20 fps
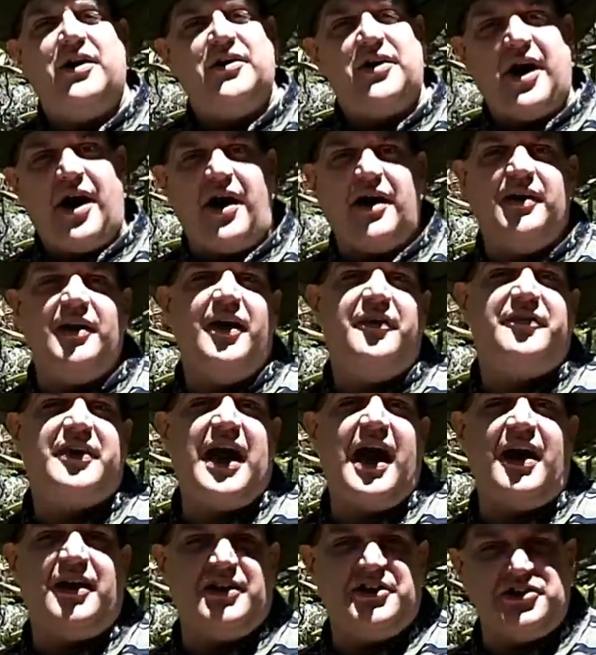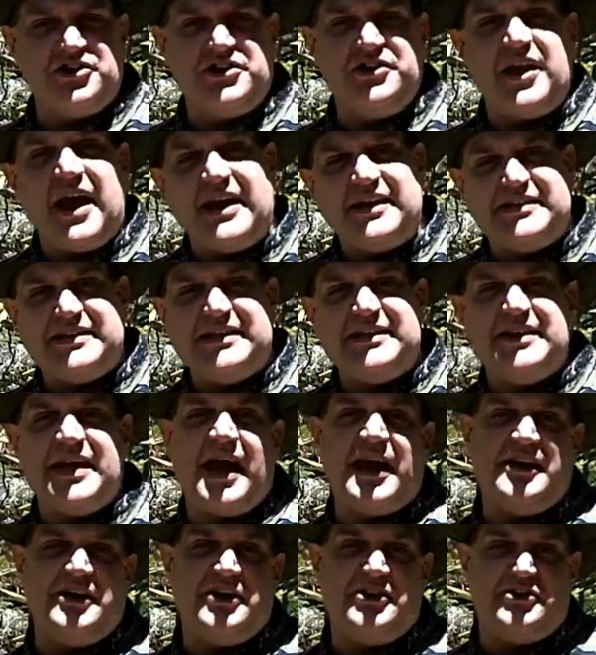Now, I left college in
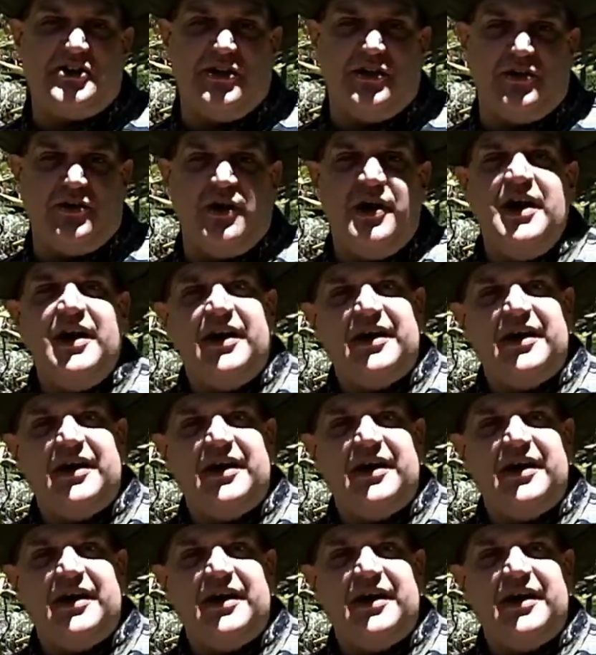1992,